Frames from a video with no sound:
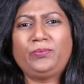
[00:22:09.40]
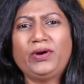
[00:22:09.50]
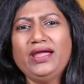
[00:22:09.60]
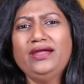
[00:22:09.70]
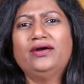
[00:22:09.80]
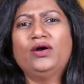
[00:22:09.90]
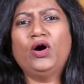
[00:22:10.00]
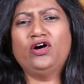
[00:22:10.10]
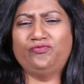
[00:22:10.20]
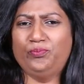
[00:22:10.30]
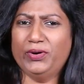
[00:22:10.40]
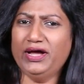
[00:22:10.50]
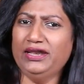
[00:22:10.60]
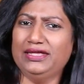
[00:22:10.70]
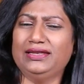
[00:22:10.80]
Prayer of
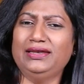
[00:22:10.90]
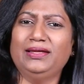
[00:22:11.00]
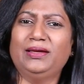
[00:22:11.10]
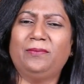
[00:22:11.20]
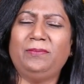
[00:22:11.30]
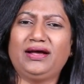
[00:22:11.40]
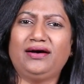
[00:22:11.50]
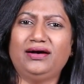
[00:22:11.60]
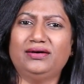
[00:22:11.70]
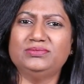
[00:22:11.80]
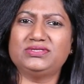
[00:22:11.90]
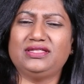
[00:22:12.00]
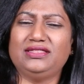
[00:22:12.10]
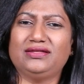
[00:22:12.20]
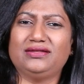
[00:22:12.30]
burden becomes,
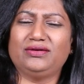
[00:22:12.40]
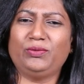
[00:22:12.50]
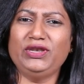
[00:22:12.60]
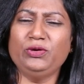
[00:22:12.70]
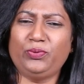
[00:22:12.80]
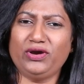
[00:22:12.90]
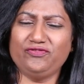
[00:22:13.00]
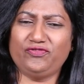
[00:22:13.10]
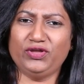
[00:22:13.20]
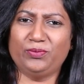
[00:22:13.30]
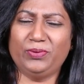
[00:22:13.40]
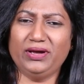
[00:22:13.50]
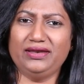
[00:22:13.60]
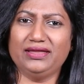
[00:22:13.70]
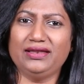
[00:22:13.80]
when you pray for your
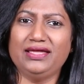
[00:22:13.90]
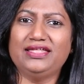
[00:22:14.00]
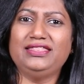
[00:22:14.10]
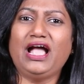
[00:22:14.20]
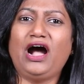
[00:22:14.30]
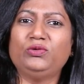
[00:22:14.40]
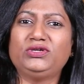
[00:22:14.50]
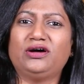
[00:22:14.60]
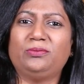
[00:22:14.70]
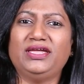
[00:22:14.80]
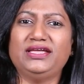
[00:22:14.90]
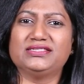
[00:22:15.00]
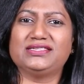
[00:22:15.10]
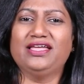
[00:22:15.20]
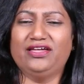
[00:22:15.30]
burden, the outcome
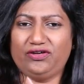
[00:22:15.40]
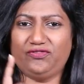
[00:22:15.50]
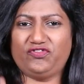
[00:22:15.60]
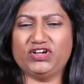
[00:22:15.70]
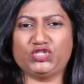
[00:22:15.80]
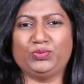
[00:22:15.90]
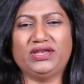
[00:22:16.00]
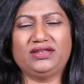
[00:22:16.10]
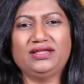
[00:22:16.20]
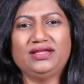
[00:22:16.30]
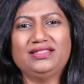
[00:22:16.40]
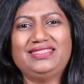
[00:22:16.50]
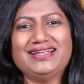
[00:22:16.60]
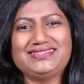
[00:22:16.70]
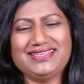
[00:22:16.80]
is refreshment.
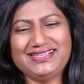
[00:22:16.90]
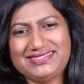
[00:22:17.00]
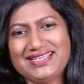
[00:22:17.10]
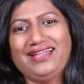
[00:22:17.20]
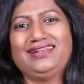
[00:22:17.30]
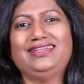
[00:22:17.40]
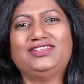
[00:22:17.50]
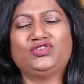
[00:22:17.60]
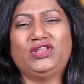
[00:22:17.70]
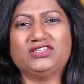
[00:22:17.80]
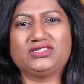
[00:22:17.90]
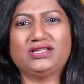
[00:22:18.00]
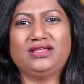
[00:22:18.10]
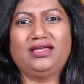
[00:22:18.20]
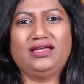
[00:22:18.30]
That's exactly
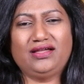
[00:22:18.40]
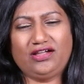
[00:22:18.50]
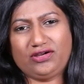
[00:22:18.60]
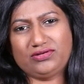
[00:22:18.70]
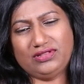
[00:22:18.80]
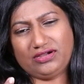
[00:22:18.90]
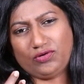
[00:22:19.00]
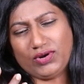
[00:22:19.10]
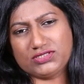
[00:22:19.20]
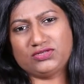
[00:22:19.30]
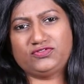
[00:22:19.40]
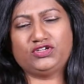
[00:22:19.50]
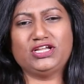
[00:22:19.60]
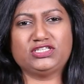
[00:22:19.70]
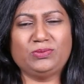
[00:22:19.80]
the crux of
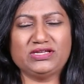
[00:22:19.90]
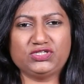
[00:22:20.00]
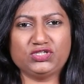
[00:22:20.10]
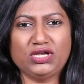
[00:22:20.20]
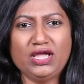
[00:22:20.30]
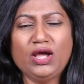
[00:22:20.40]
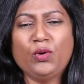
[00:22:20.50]
today's message.